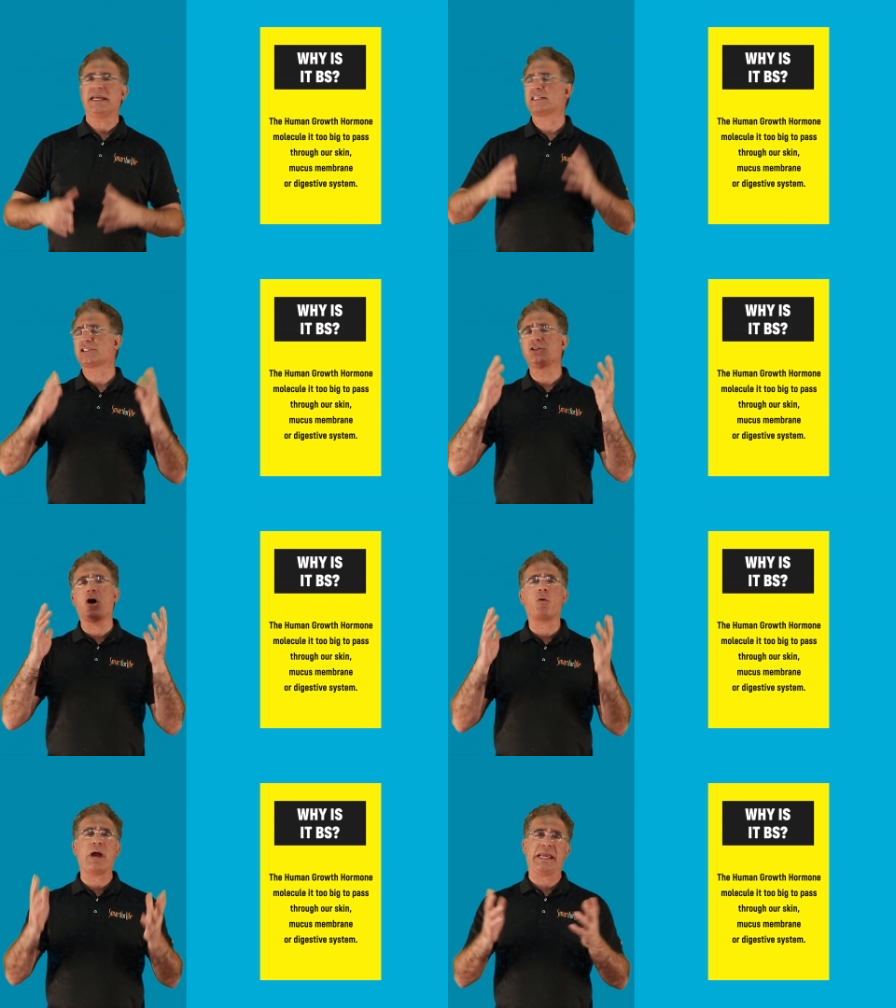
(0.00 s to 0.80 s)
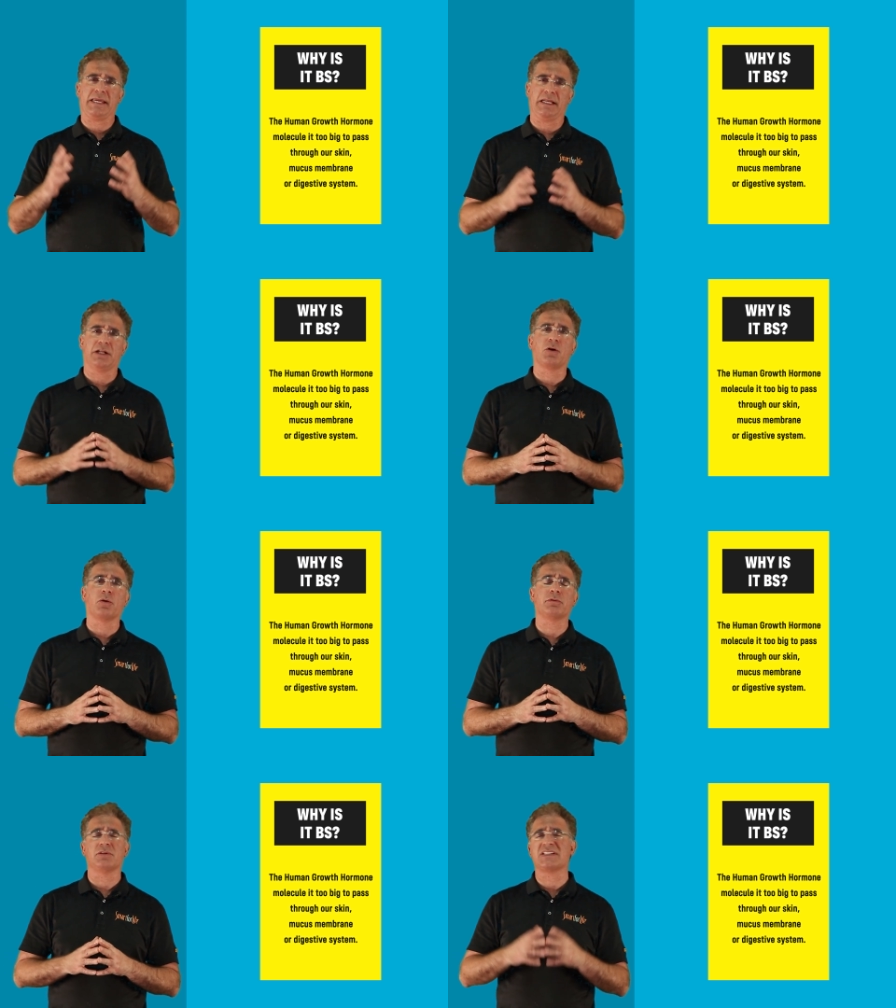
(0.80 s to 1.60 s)
It's no way can it
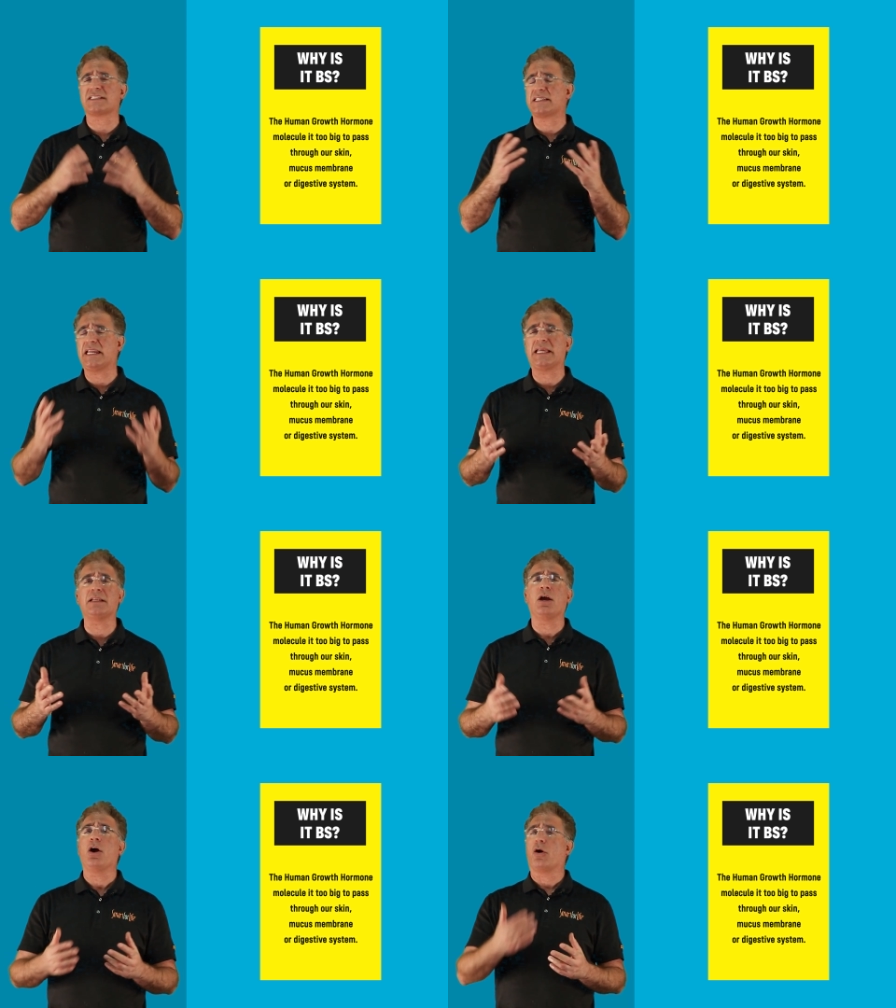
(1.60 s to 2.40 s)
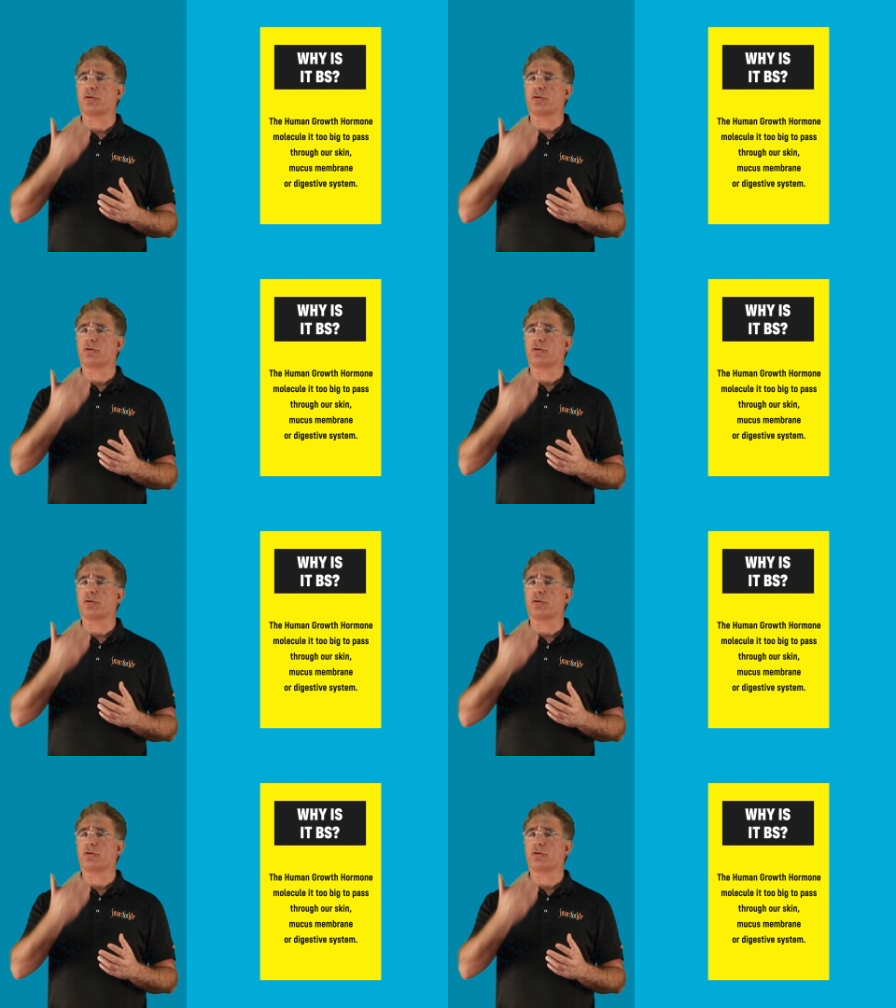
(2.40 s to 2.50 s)
go through the skin